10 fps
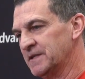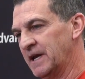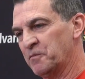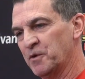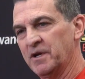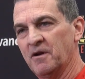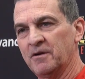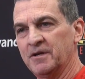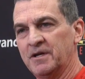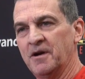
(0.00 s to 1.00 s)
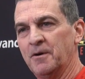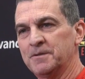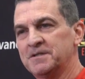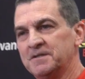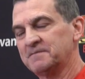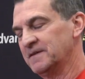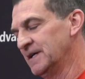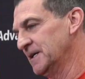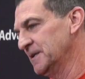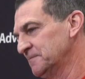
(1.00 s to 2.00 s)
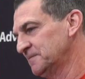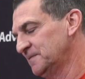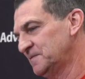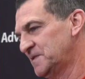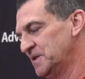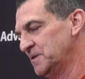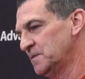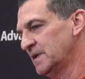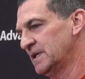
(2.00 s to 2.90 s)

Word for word: They got a pretty darn good coach, um, too.